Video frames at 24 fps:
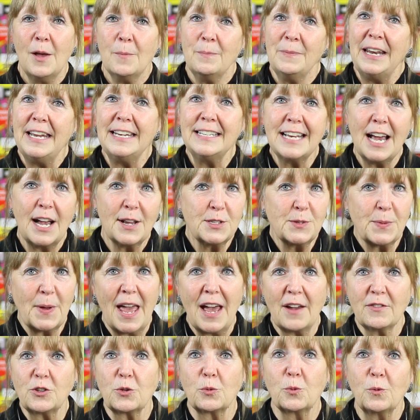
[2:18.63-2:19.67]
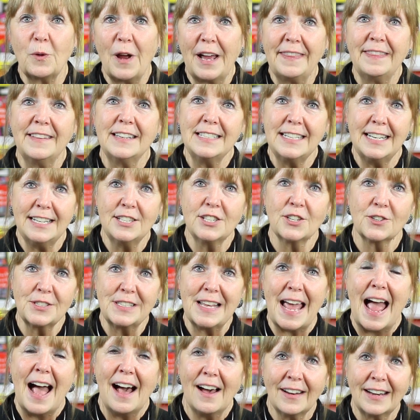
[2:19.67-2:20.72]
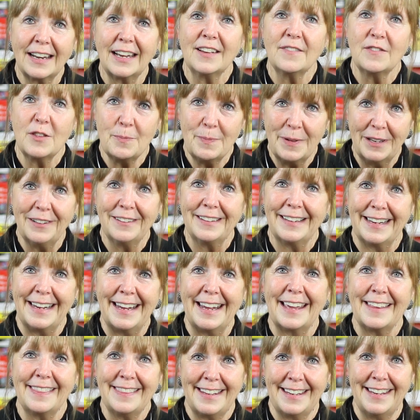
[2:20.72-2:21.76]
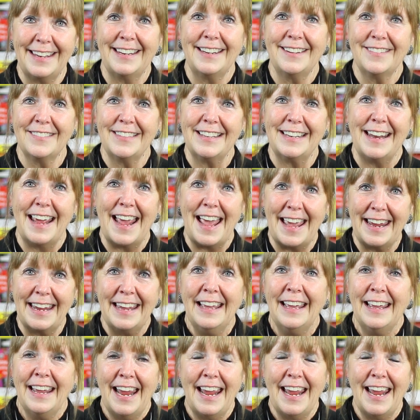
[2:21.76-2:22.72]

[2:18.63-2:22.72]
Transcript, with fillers: Many times we have to run the teachers out of the building at the end of the day,